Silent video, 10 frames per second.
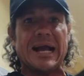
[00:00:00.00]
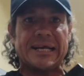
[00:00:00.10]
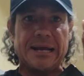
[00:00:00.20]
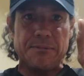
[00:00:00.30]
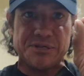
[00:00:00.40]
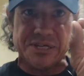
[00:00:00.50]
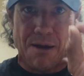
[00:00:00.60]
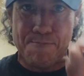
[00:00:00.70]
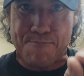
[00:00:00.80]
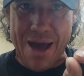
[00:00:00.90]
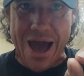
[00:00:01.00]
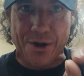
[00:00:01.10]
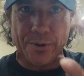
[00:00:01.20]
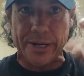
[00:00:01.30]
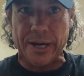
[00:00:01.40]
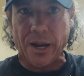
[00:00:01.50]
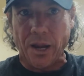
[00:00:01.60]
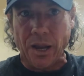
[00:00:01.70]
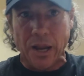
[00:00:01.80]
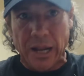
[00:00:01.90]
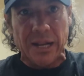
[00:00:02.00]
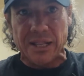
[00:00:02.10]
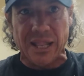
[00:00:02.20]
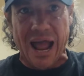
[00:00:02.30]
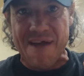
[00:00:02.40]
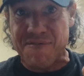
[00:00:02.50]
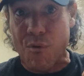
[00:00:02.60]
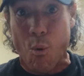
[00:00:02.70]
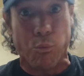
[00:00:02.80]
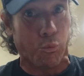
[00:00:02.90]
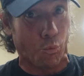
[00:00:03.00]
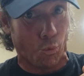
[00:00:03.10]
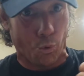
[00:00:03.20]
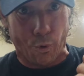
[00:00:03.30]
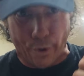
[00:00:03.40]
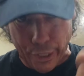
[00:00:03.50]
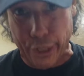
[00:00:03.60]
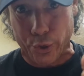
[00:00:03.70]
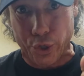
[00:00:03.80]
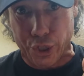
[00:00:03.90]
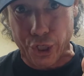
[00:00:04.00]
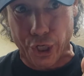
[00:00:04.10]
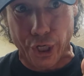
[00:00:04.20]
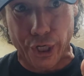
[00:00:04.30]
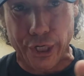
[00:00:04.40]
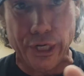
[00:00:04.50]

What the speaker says: That keeps the battery life real good.